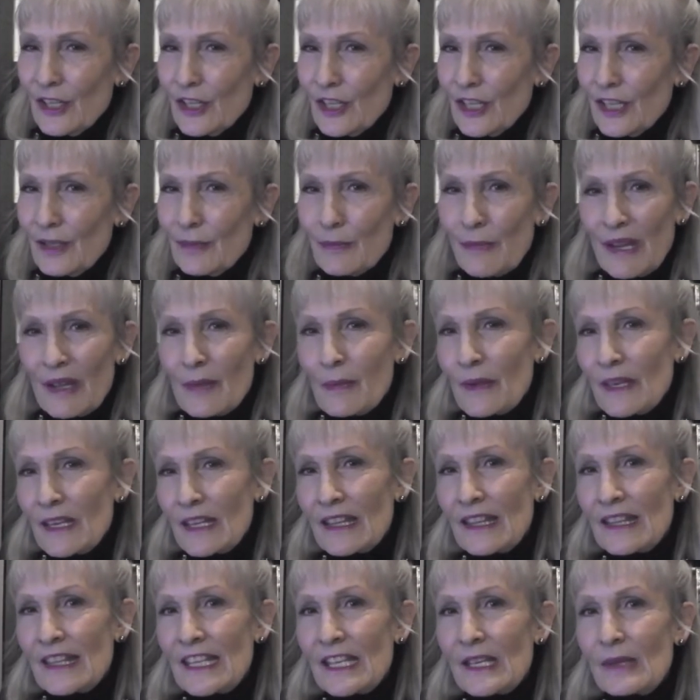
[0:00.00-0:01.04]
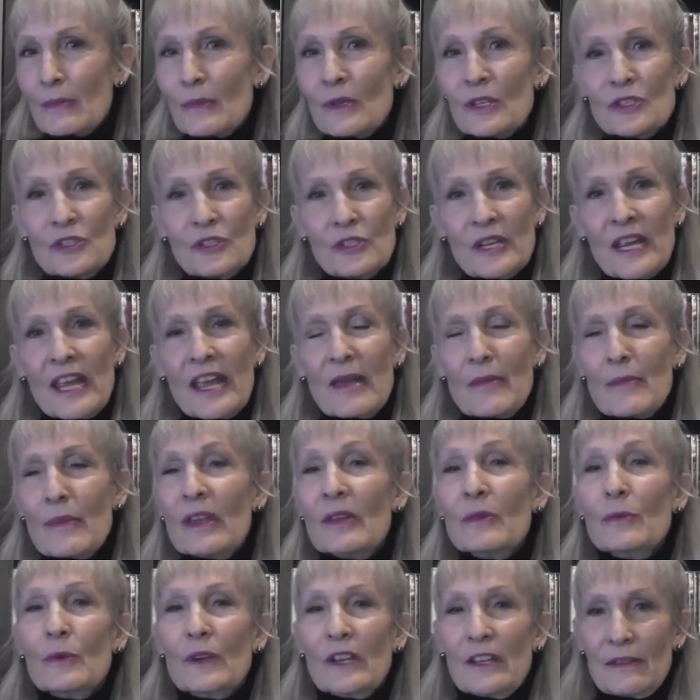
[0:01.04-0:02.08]
it may be a theme that you came
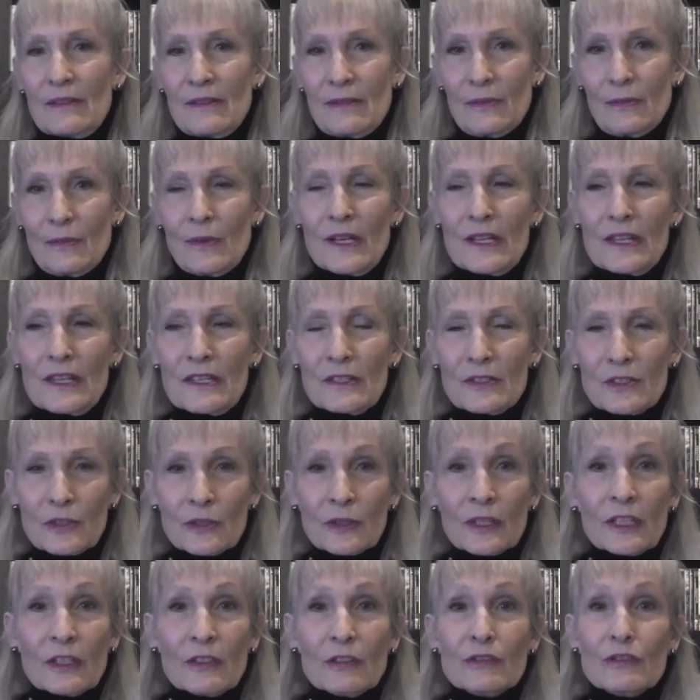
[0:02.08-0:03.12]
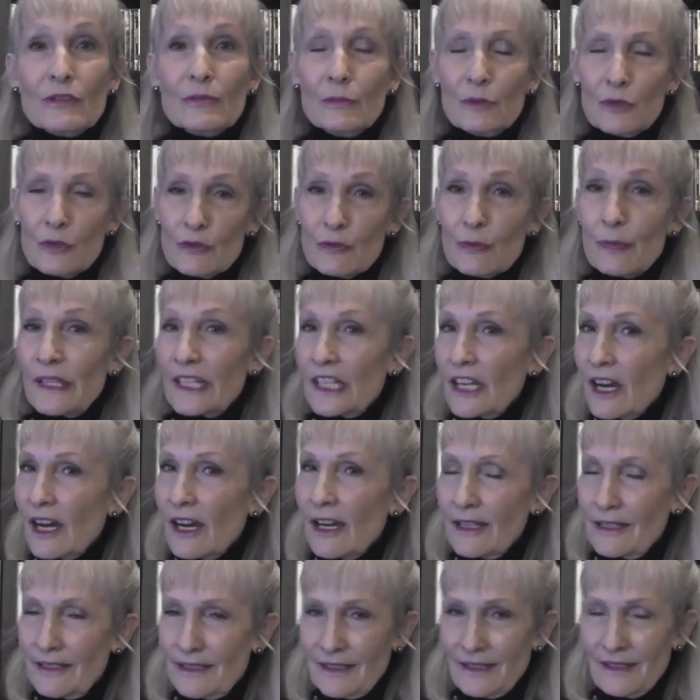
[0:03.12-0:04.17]
in with, one that you're here to move
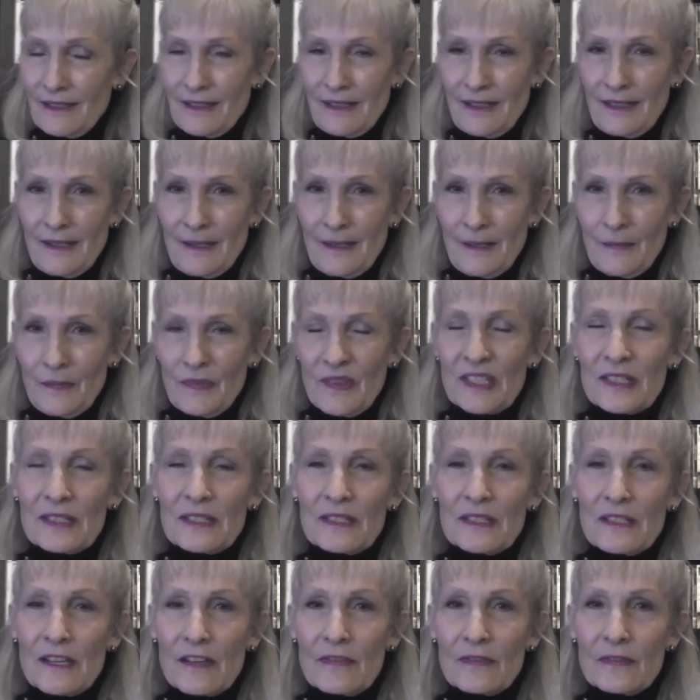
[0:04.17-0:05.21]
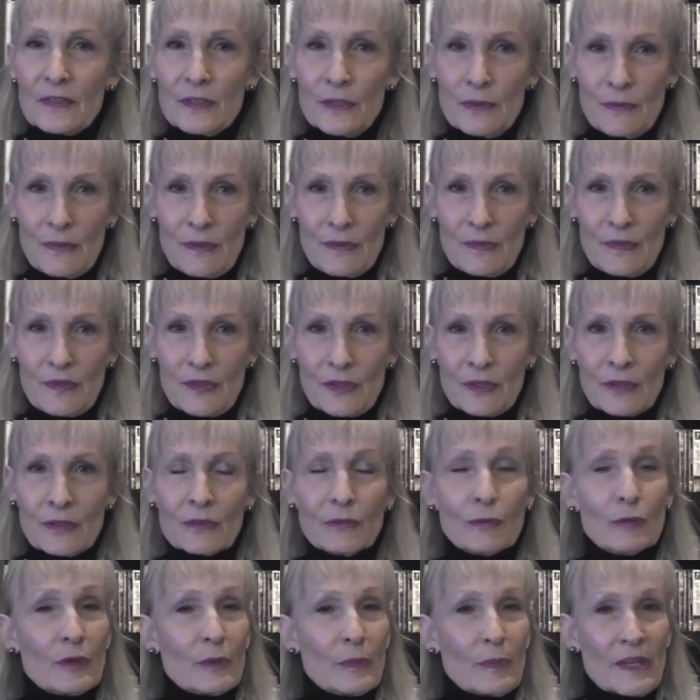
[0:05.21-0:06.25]
beyond. It's enough to
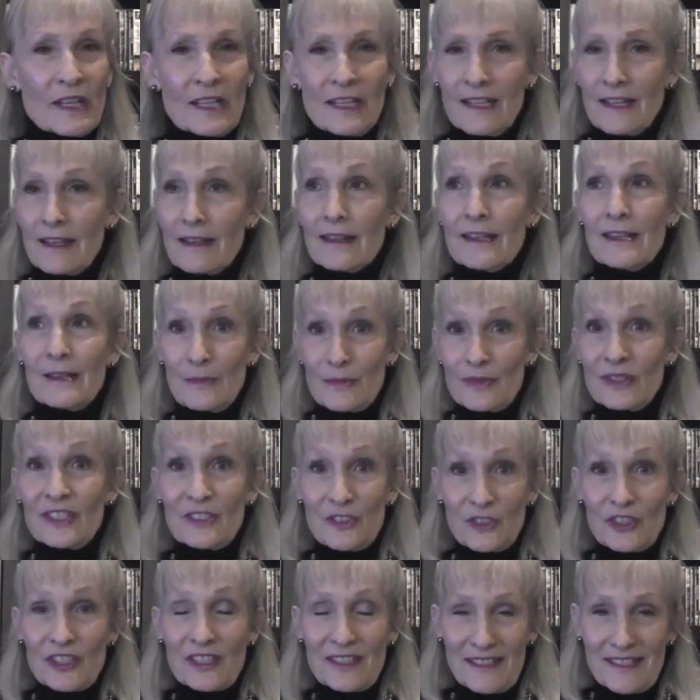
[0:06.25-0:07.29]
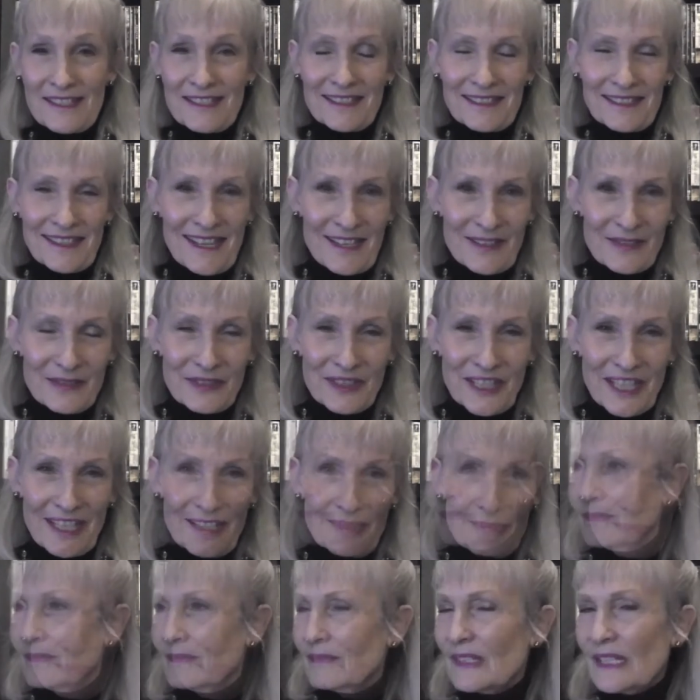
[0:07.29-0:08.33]
observe repeating themes in just this
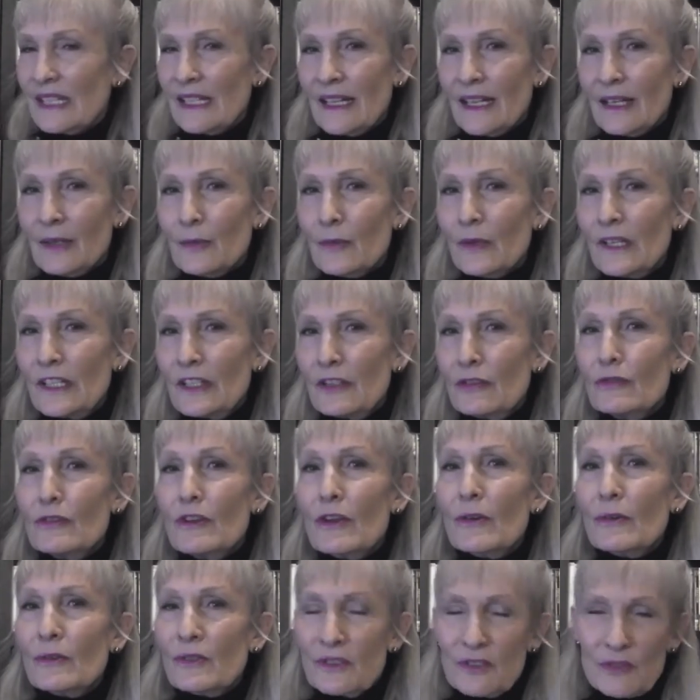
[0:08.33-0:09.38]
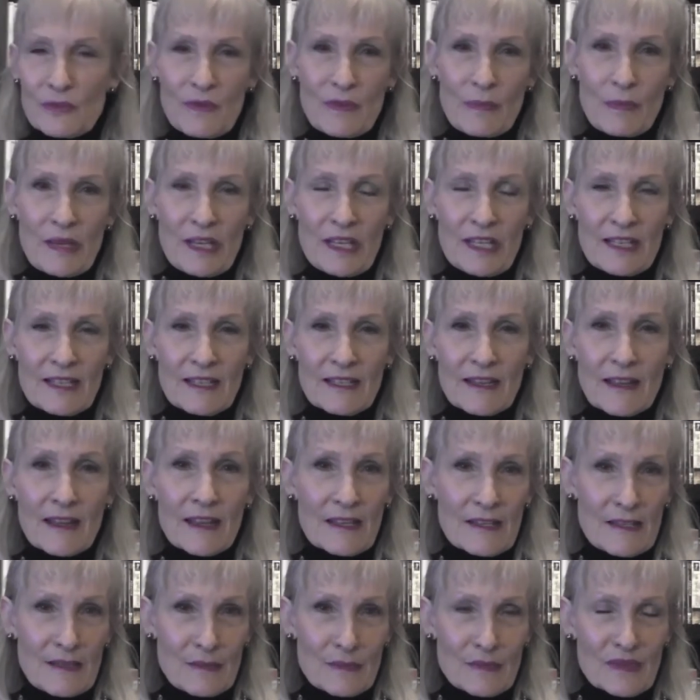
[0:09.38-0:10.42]
lifetime. And when you notice repeating
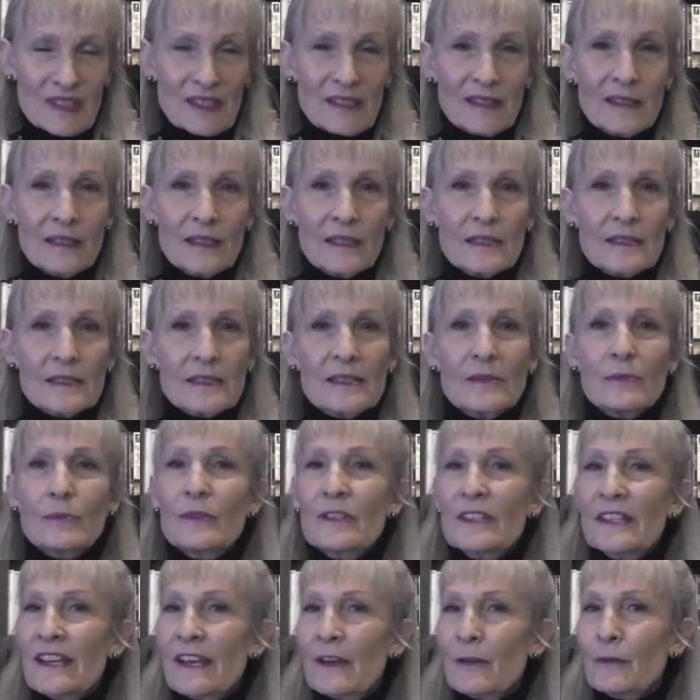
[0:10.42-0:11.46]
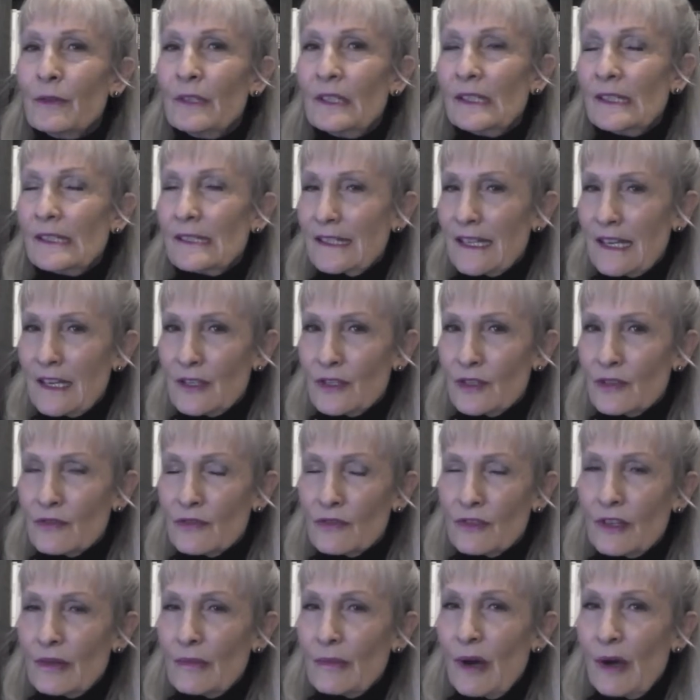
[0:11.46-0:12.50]
themes, sit with that realization
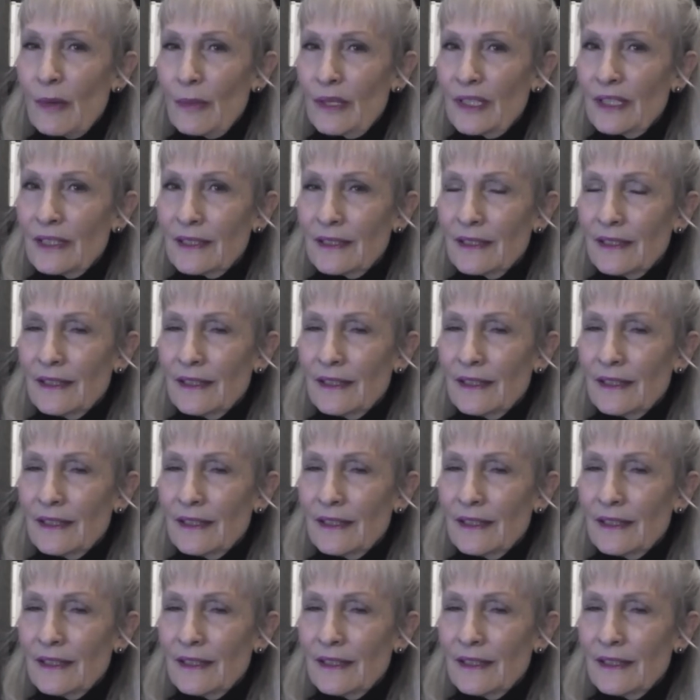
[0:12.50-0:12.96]
for a moment.